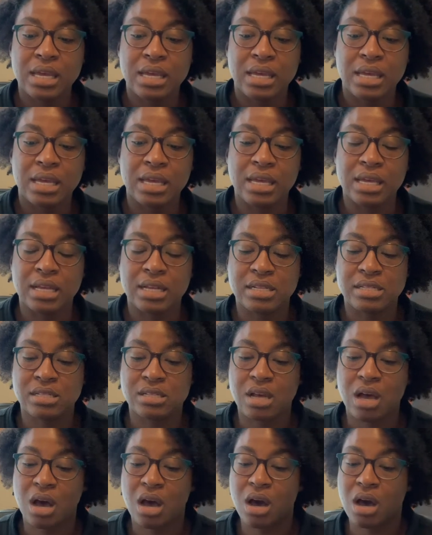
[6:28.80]
is
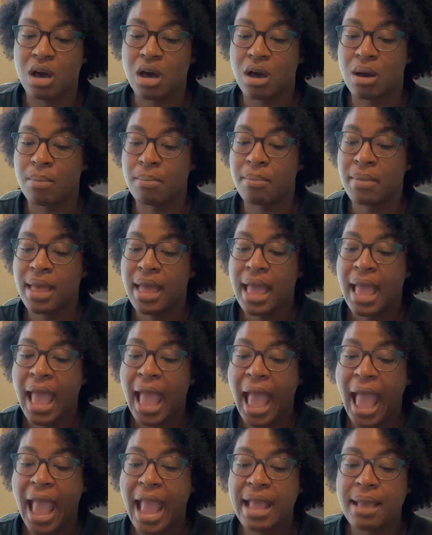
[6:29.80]
A,
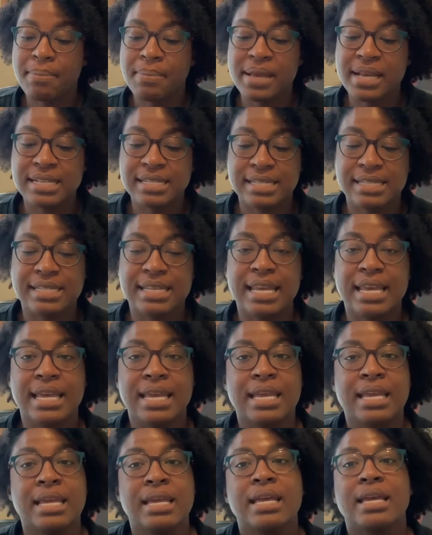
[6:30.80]
B,
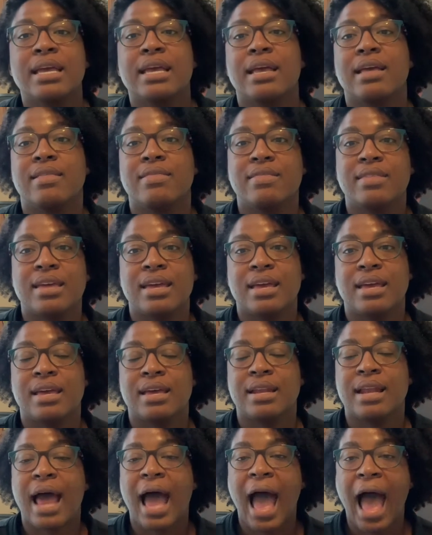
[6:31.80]
C, and
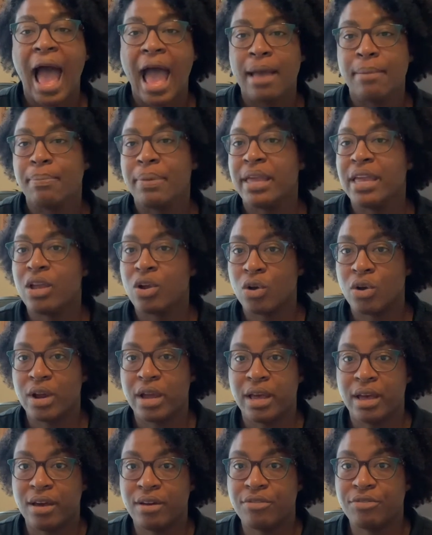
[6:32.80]
then I, P, or
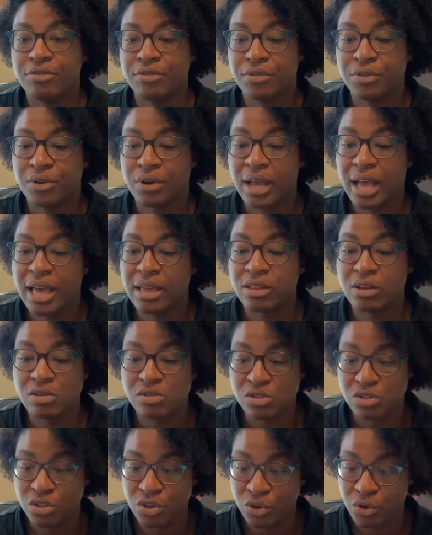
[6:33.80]
F. Okay,
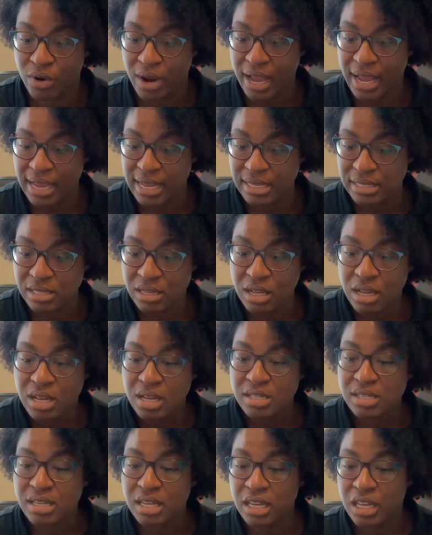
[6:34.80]
those are the grades.
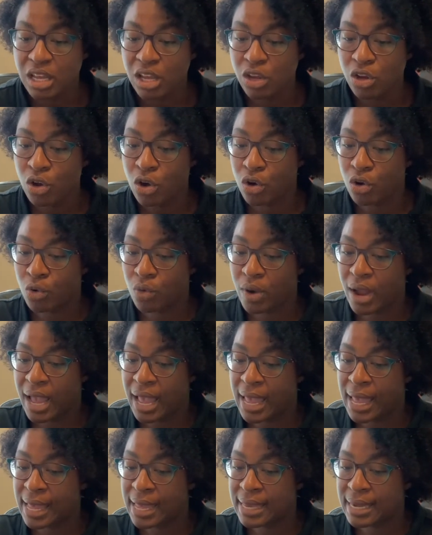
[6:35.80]
To get your
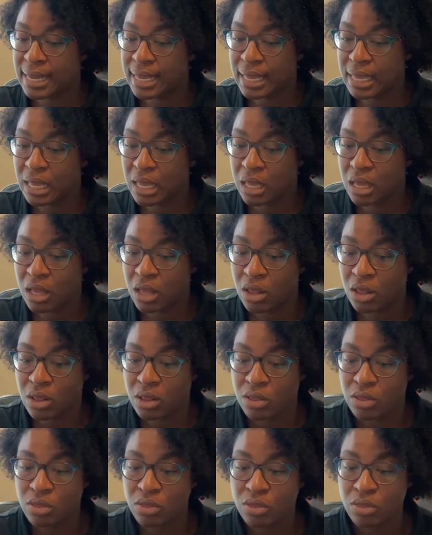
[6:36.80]
grade
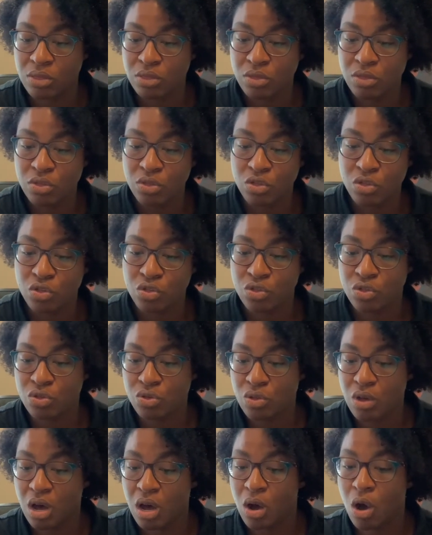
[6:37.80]
in
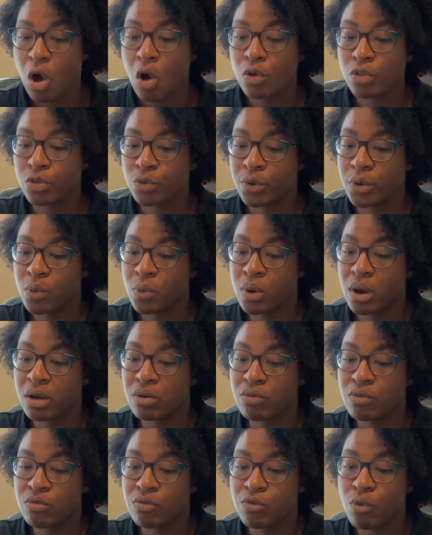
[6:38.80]

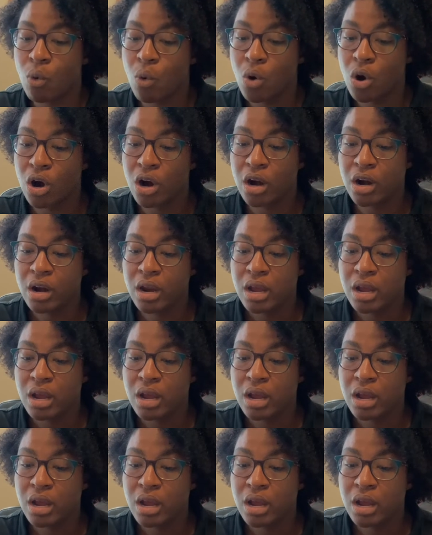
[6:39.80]
0314,